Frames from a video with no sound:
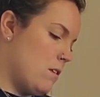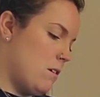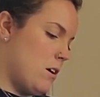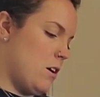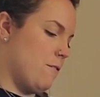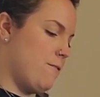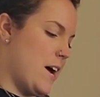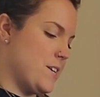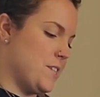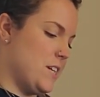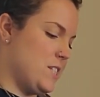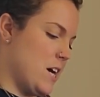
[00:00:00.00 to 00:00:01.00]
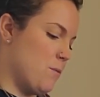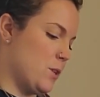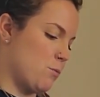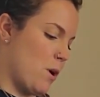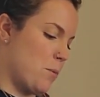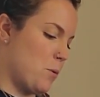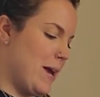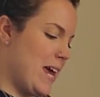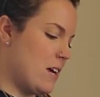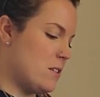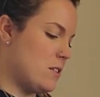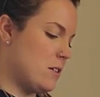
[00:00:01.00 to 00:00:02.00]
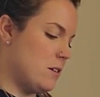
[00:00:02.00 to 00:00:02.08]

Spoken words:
and I'll fasten it down with a rubber band,